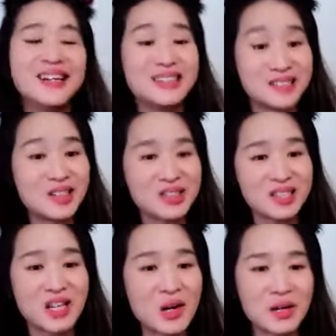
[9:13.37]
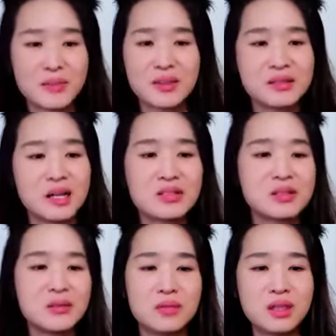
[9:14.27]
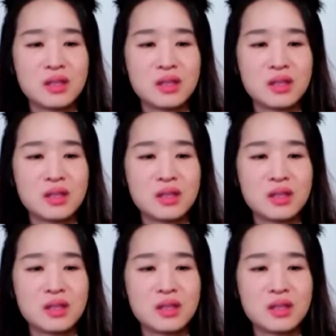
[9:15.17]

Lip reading: It sounds scary, but it's actually really